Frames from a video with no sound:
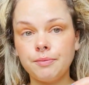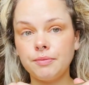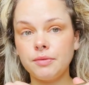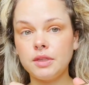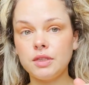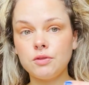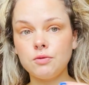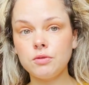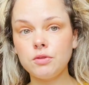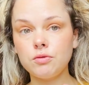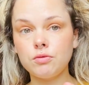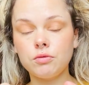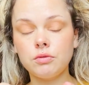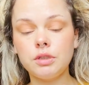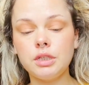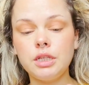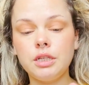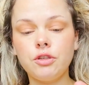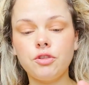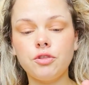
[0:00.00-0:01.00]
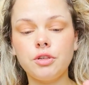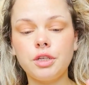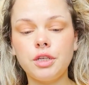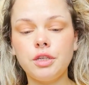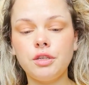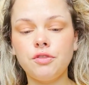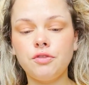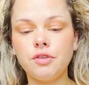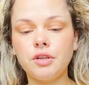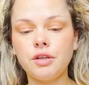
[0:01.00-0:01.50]
This one's really tricky
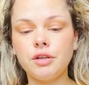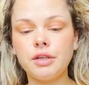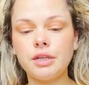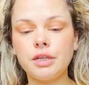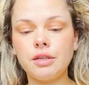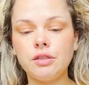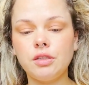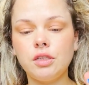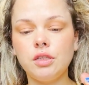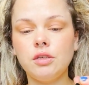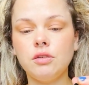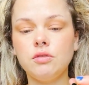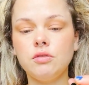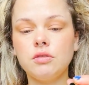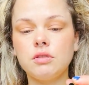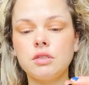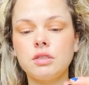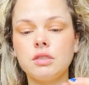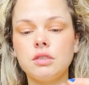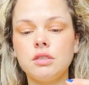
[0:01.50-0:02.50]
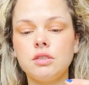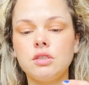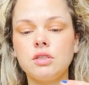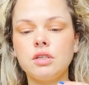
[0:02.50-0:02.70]
to figure out how to use because it